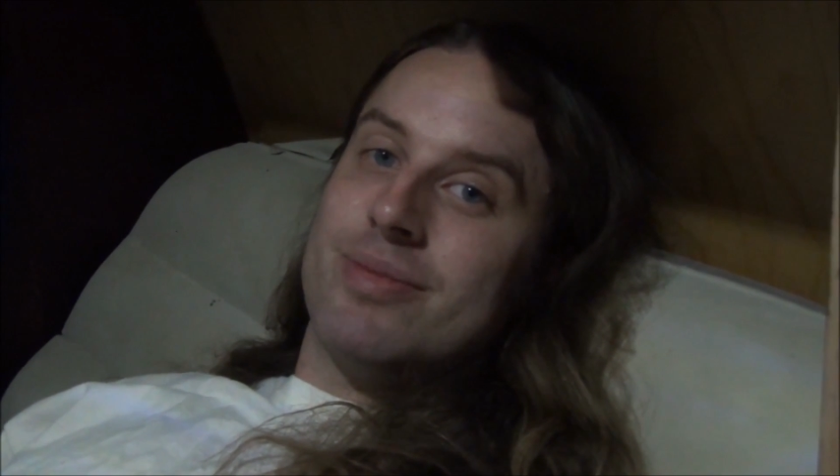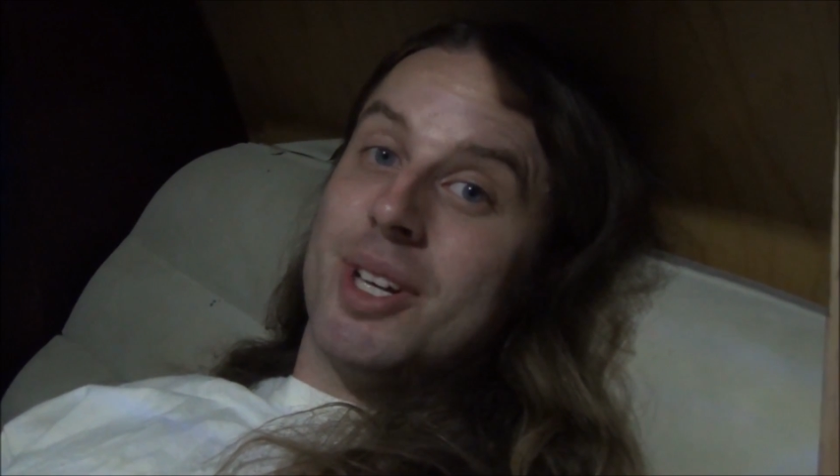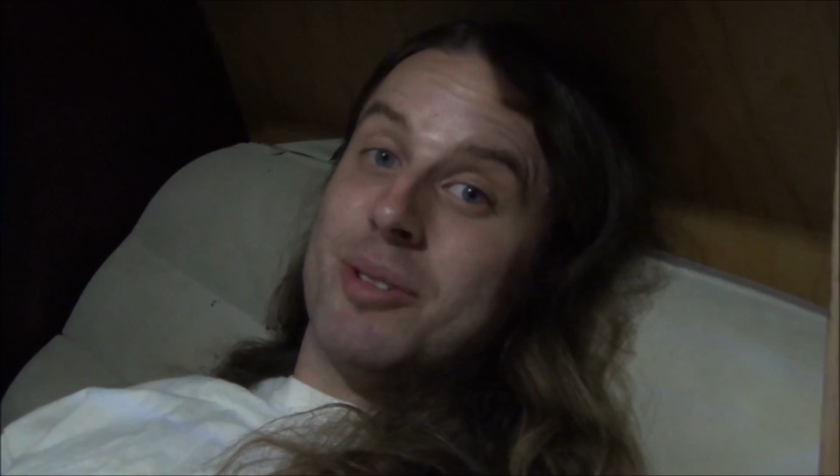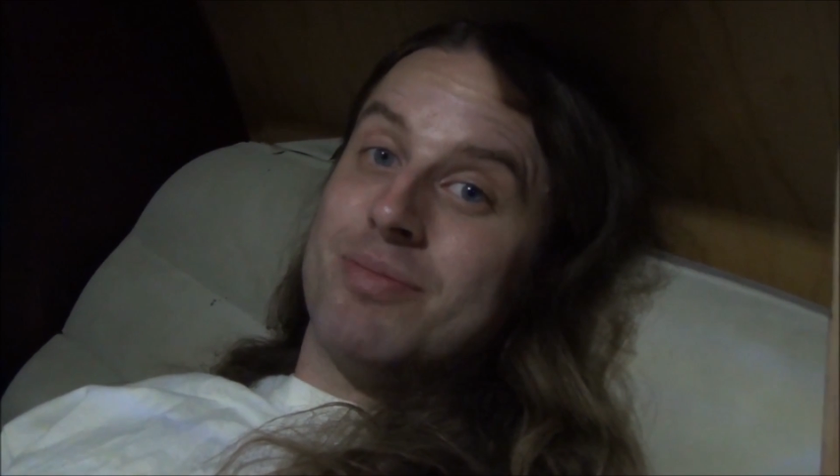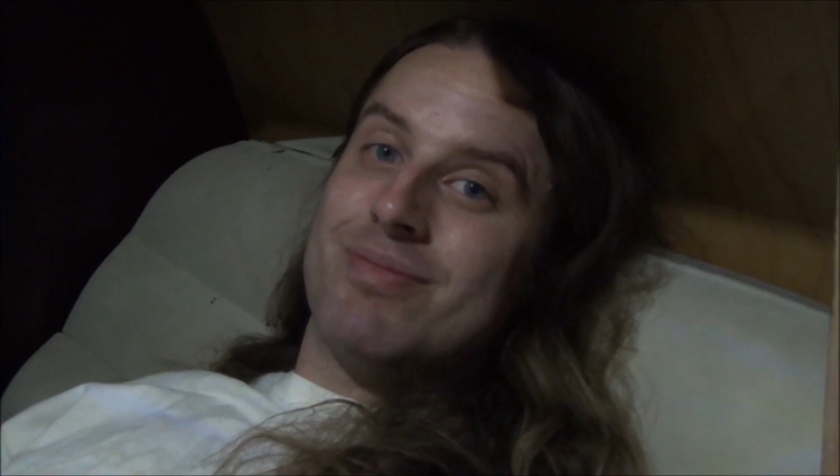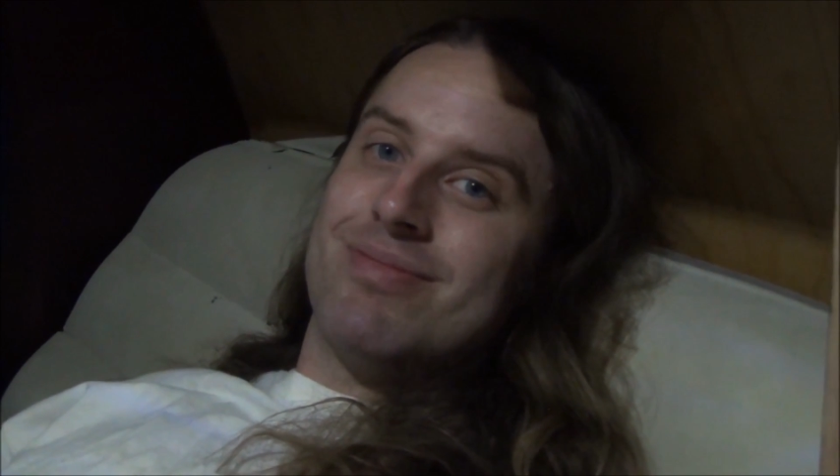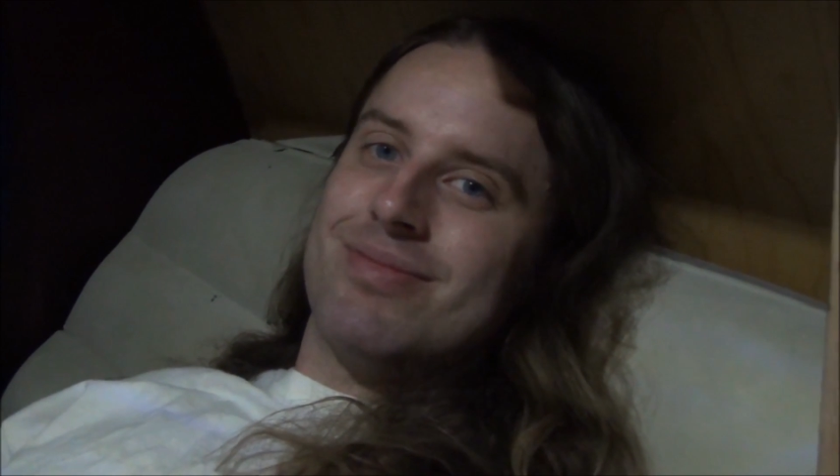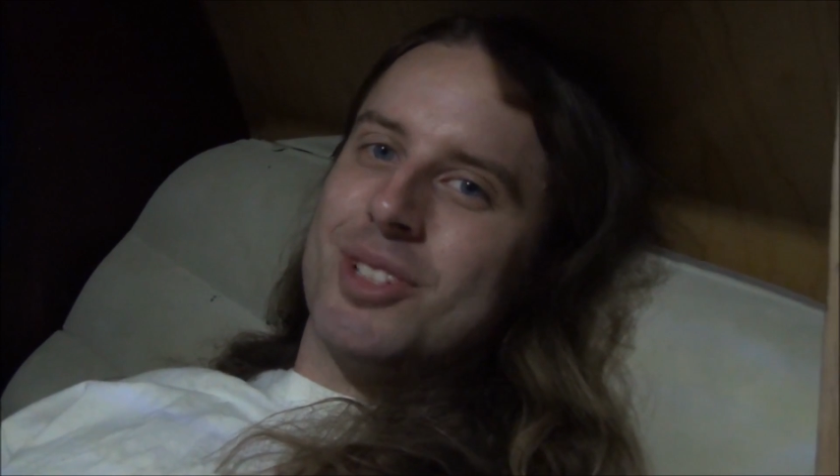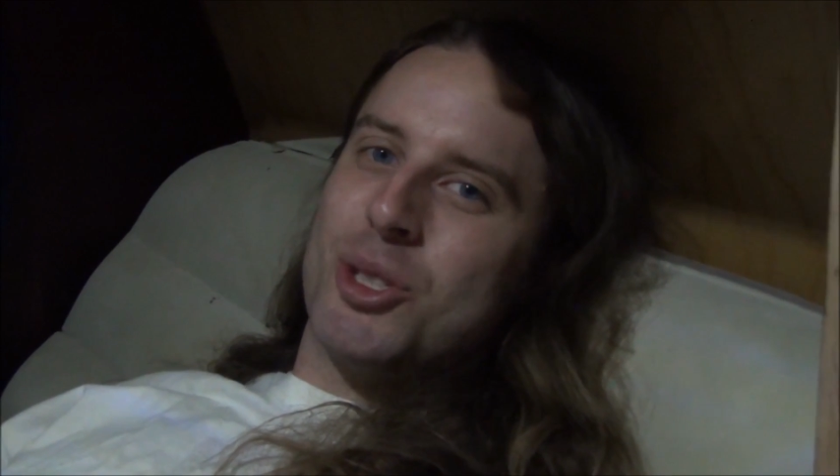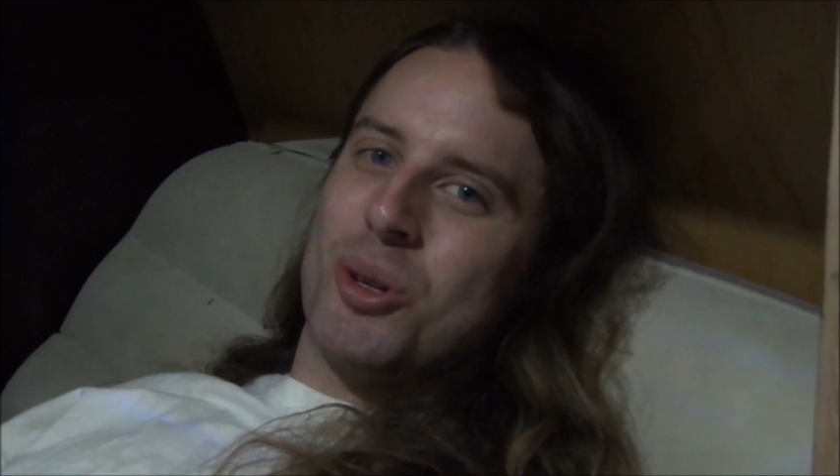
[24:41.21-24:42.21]
yeah,
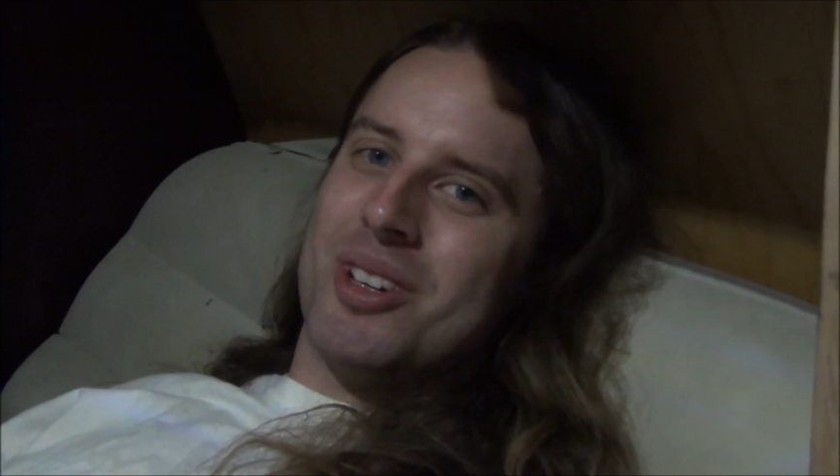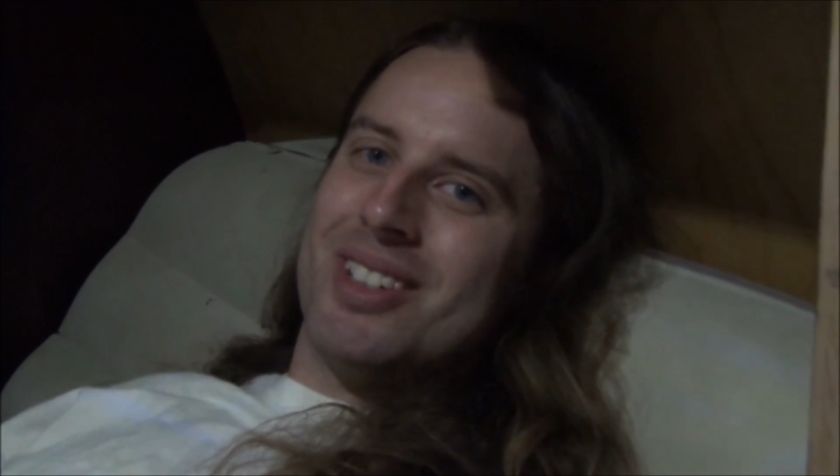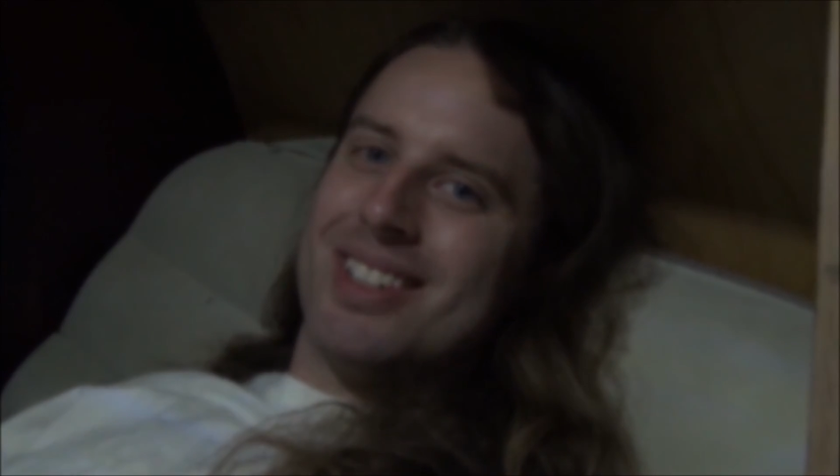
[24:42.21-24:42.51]
enjoy.